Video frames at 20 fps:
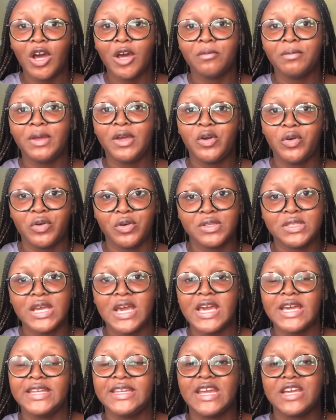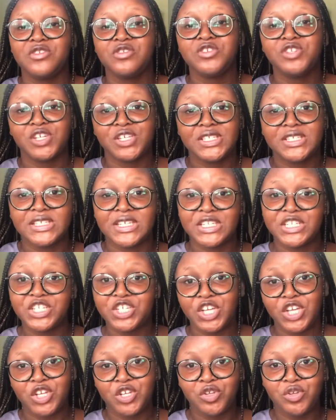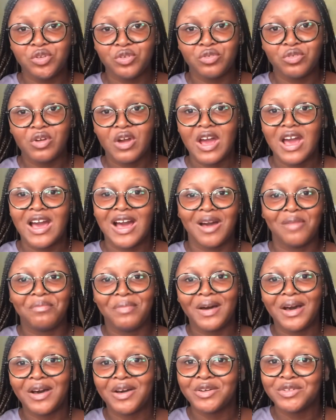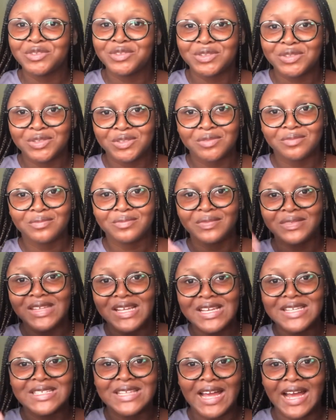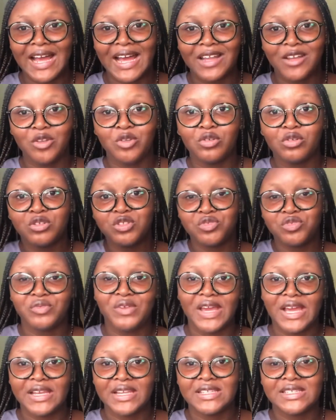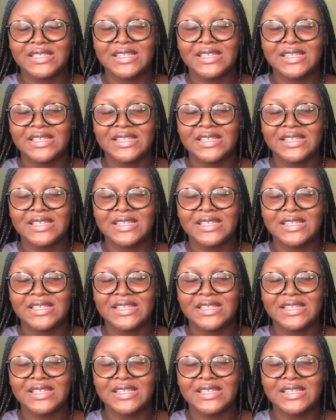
because they're not just teaching you about things that are not reality.